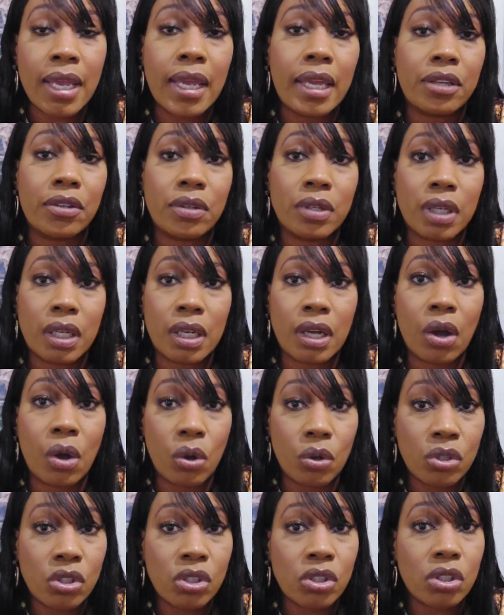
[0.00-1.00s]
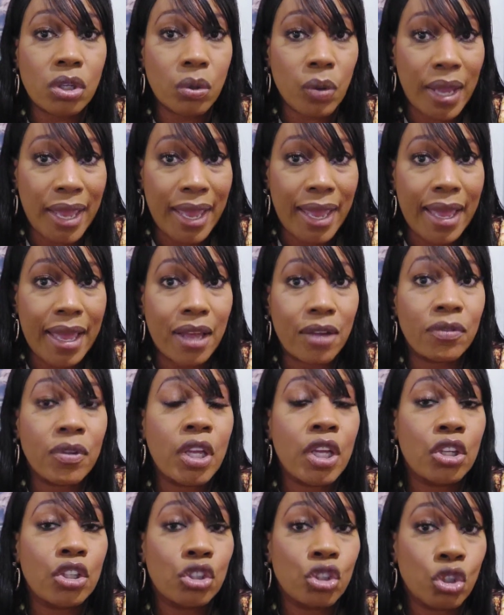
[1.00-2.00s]
and you're going to also have
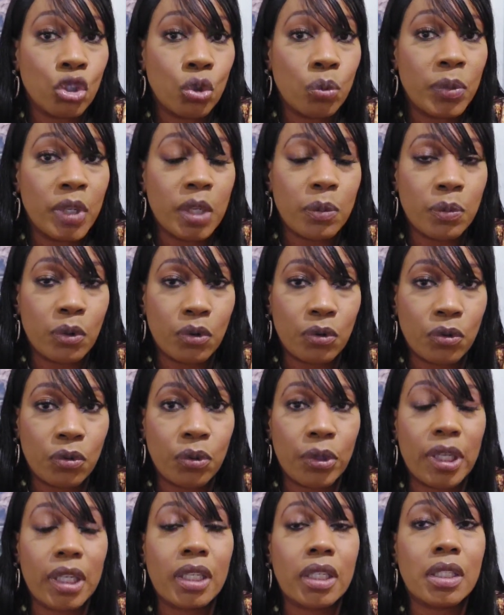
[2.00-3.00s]
2 people free.